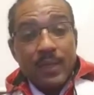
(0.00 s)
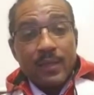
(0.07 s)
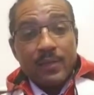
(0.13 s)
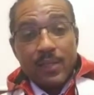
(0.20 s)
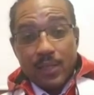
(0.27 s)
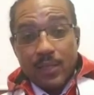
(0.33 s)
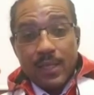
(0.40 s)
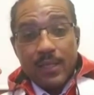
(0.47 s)

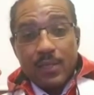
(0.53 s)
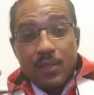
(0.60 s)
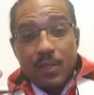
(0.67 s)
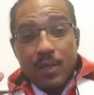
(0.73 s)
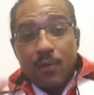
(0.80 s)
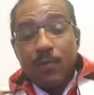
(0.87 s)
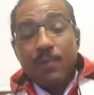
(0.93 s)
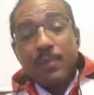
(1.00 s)
just letting you
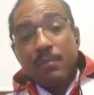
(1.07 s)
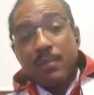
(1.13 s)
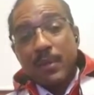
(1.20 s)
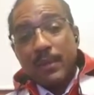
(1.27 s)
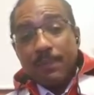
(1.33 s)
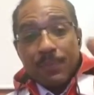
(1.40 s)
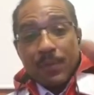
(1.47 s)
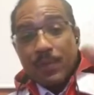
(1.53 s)
know. But
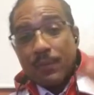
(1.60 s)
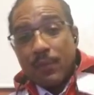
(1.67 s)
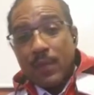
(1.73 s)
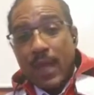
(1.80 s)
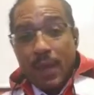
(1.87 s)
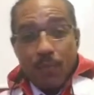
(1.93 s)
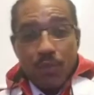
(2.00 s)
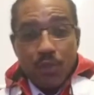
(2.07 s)
if you
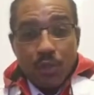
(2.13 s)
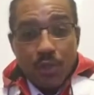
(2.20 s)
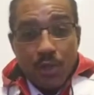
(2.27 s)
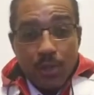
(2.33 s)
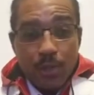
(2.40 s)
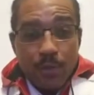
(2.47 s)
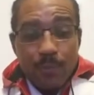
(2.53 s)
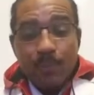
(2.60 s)
like what you
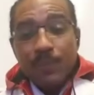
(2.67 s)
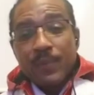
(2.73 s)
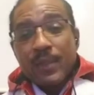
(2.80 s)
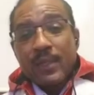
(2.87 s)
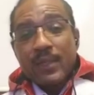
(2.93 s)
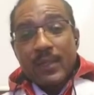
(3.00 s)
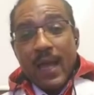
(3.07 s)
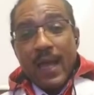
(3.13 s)
heard,
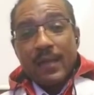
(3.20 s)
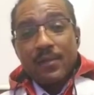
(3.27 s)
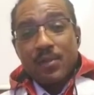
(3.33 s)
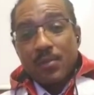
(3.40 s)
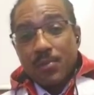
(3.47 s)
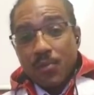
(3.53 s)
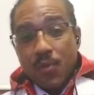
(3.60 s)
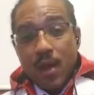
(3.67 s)
like,
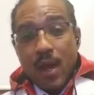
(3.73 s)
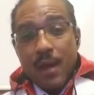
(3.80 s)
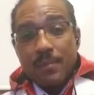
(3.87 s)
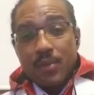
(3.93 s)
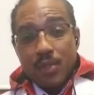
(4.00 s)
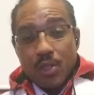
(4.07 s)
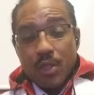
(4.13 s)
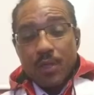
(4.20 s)
subscribe,
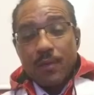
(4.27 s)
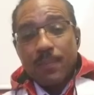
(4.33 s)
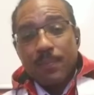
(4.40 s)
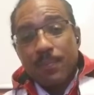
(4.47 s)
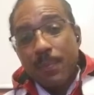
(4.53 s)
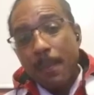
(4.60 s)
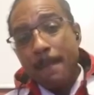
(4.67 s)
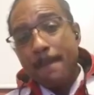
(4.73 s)
share.
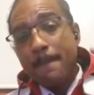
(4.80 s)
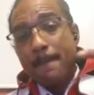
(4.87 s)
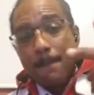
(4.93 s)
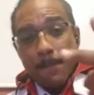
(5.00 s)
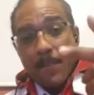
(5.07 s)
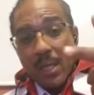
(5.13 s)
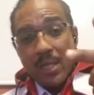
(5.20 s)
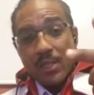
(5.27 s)

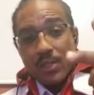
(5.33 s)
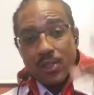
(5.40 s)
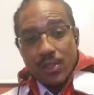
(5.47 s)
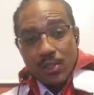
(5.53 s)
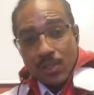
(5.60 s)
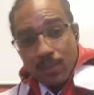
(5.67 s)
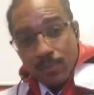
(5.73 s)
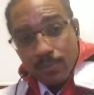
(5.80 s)

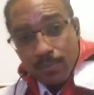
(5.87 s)
Peace.